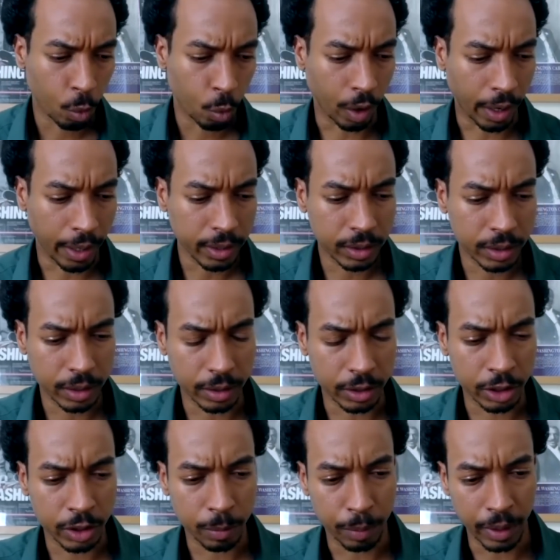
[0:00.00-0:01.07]
Where I see a
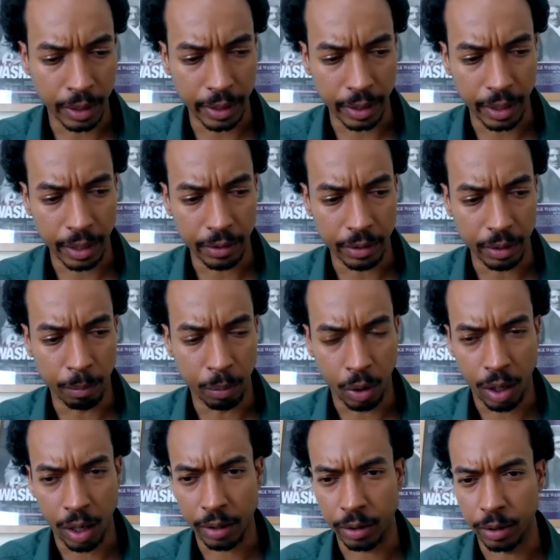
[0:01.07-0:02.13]
split in the
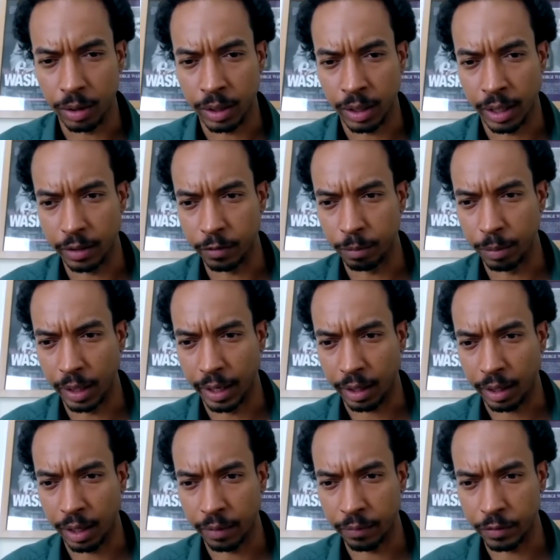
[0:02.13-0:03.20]
broader kind of
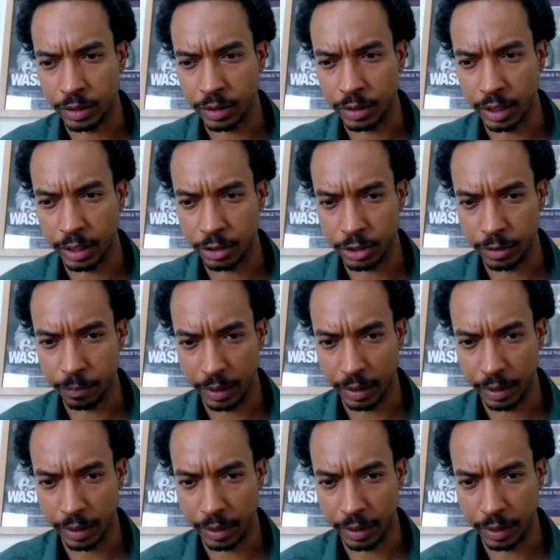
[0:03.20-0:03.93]
black conversation,